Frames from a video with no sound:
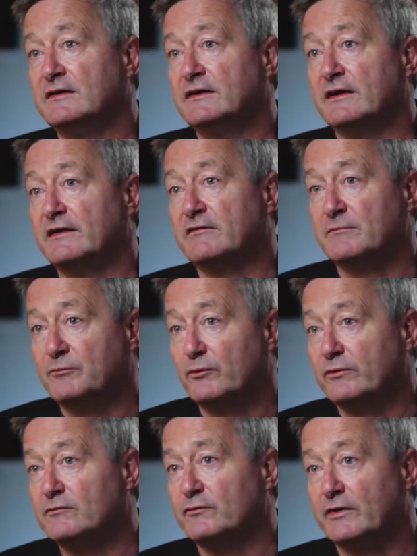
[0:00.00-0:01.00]
And it's
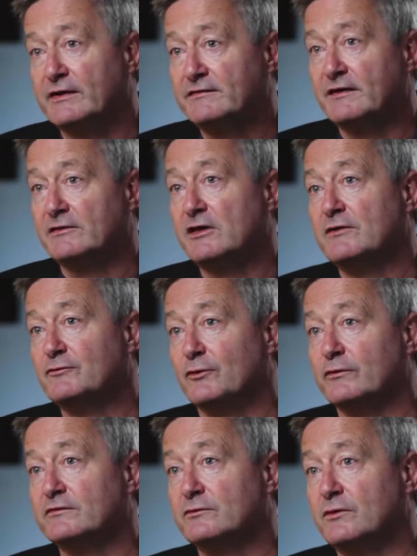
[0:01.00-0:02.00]
important for ICIJ, of
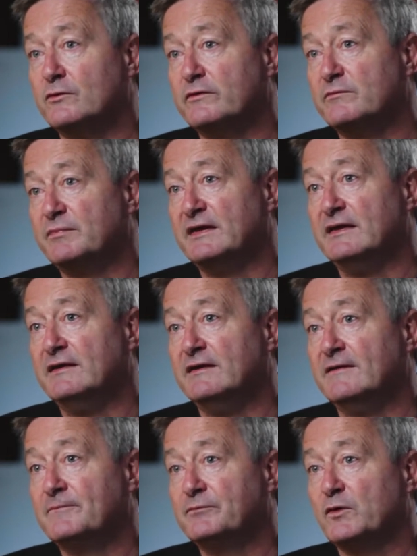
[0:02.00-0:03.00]
course, to always be
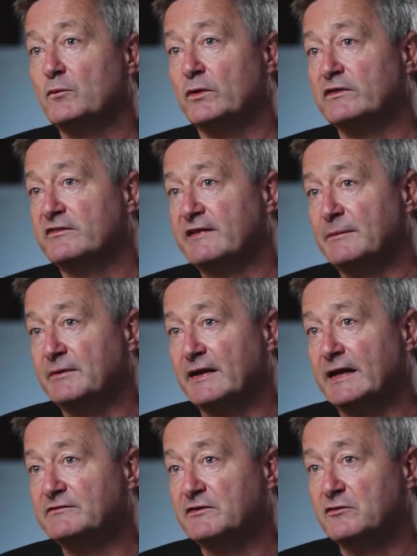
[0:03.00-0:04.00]
one step
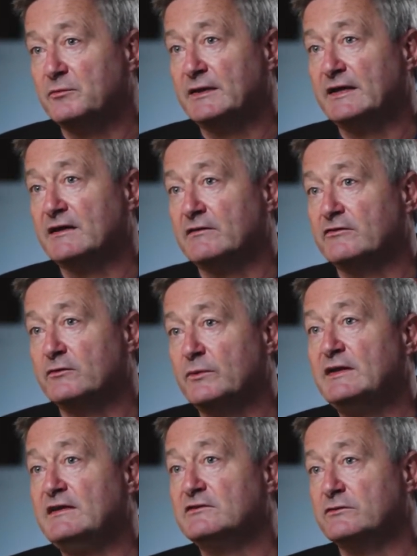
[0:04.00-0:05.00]
ahead of everybody else. So
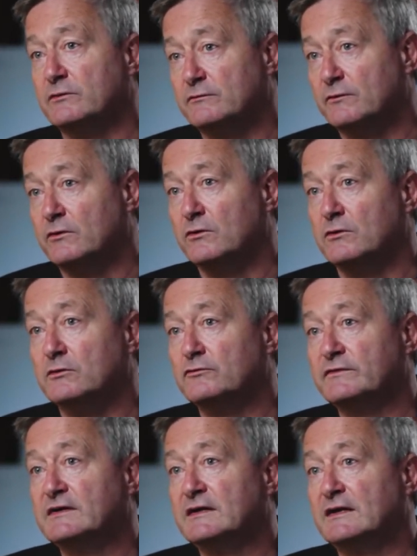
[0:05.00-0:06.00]
we need to
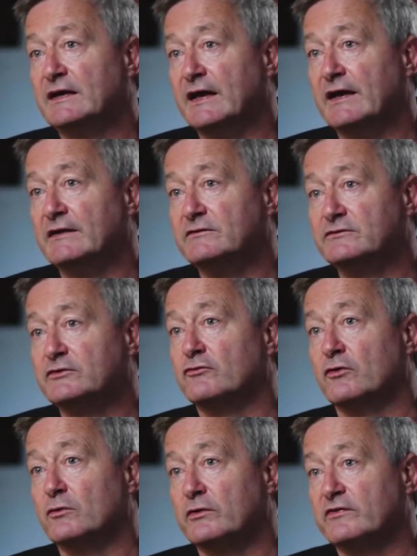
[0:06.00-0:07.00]
evolve and to
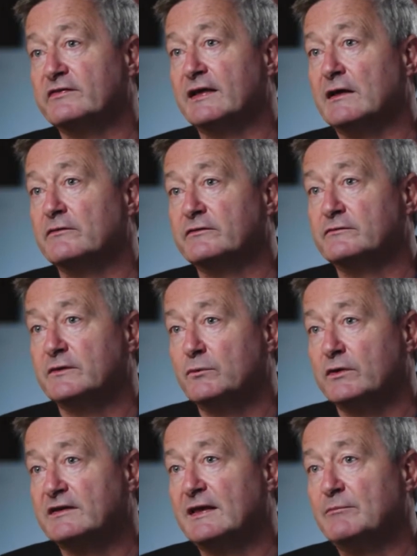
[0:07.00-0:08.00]
grow ourselves if we
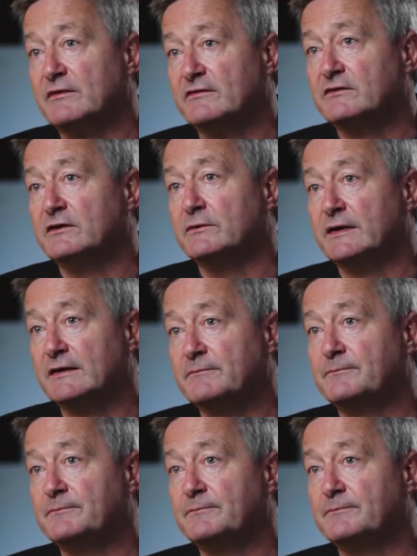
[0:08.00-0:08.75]
want to keep this going.